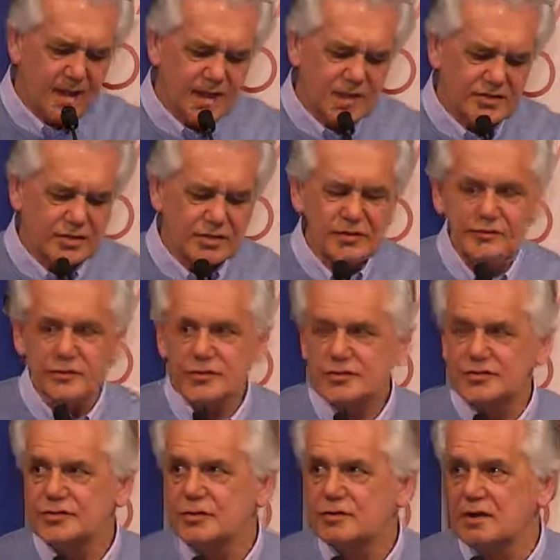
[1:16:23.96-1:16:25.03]
And so the
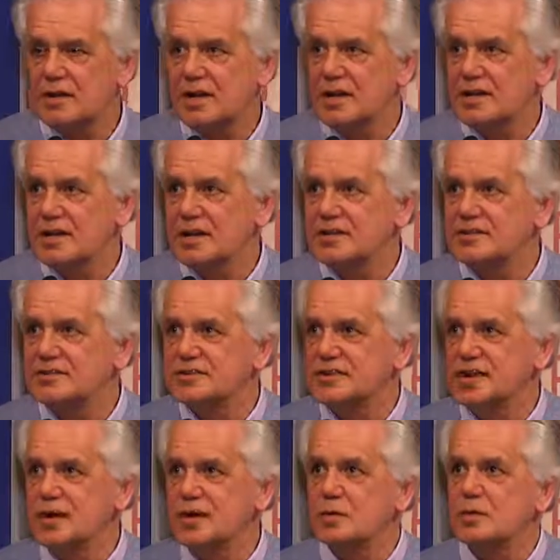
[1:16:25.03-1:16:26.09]
first story I'd like to
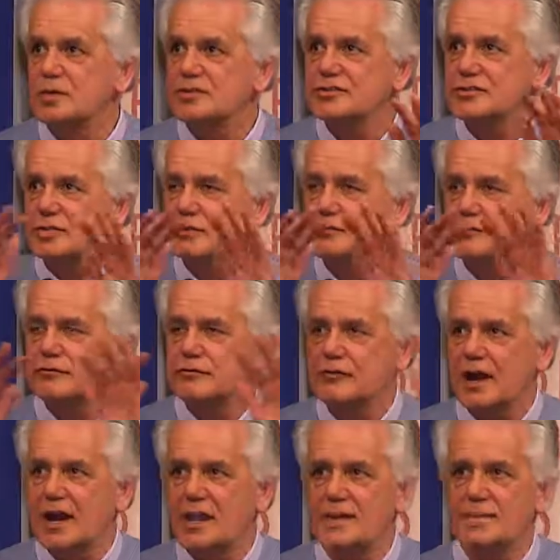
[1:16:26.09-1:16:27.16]
tell, which sort of
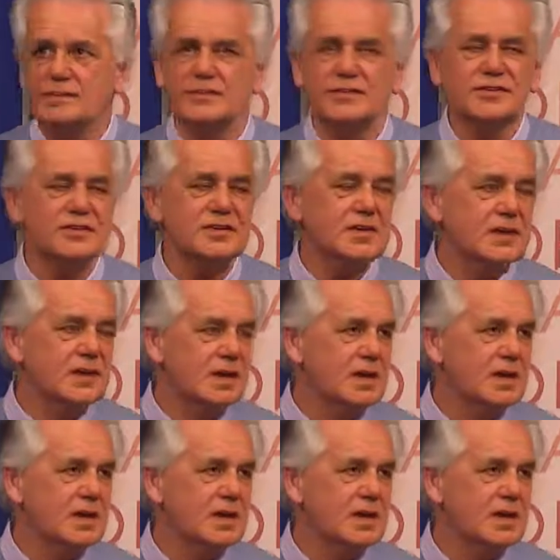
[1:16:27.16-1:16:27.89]
frames